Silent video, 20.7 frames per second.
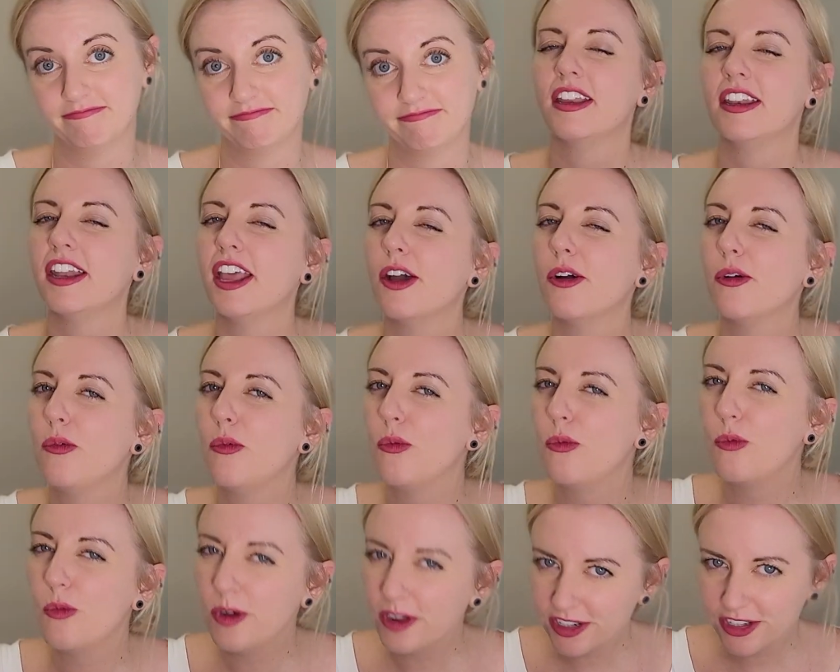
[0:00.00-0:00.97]
Now,
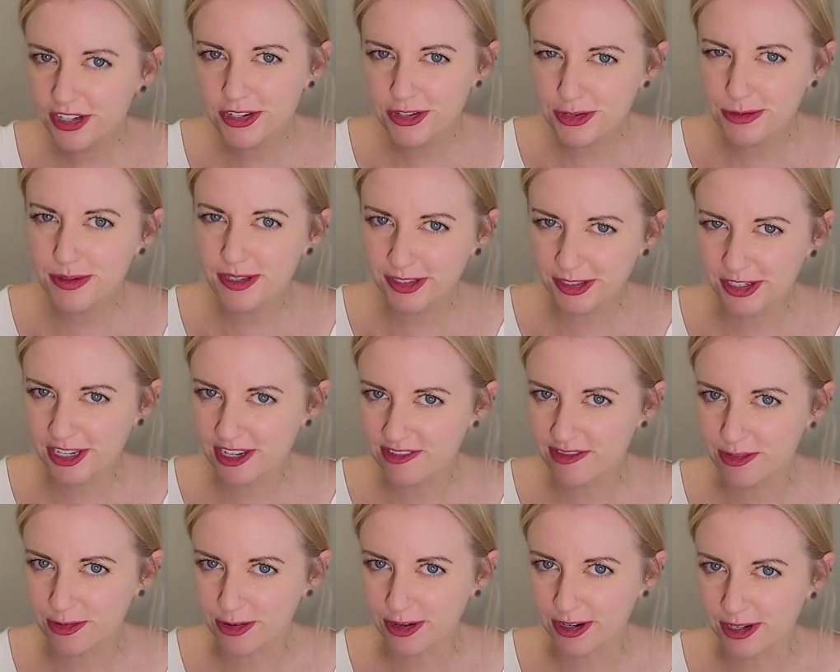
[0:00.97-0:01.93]
what should you be looking
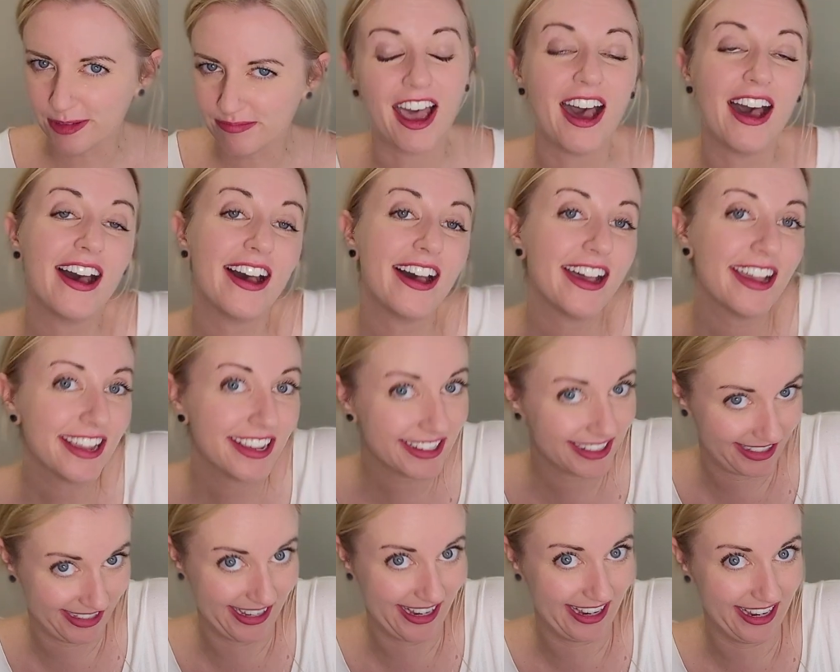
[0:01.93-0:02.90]
for? I
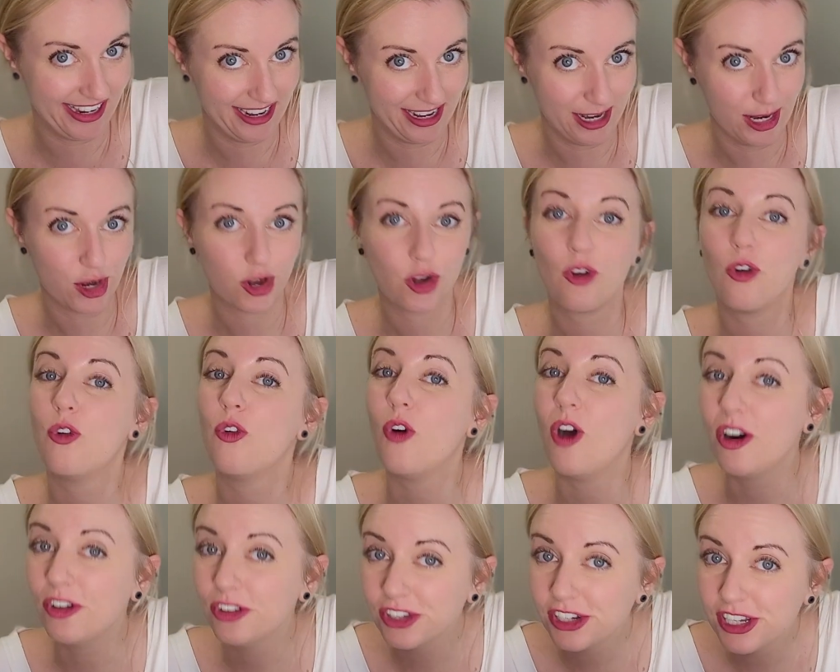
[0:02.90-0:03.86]
say
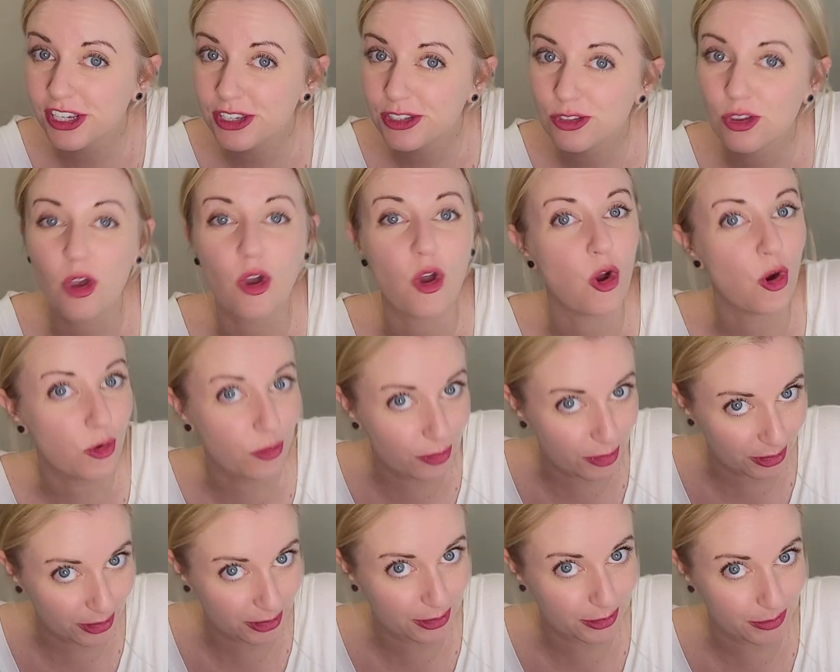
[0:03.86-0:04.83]
qualities
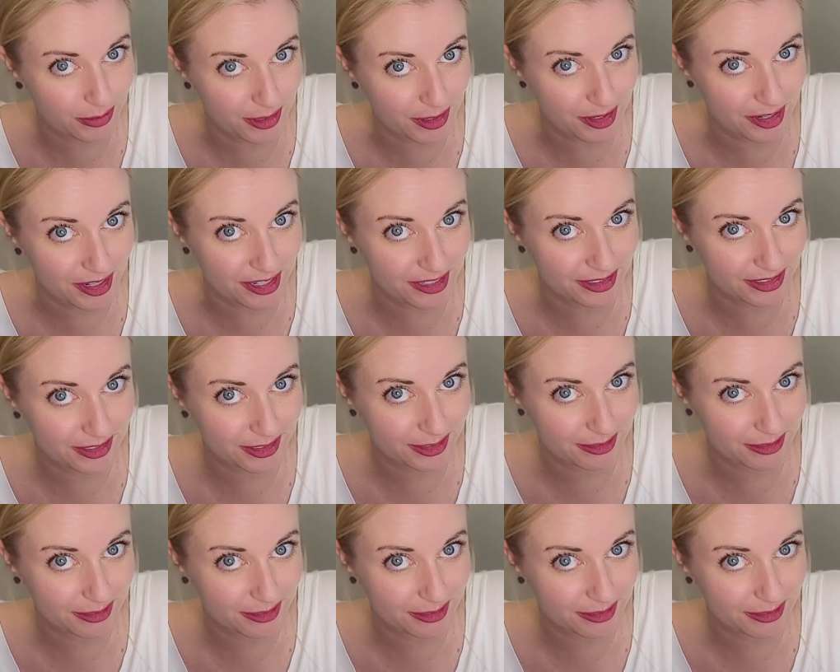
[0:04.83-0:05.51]
over experience.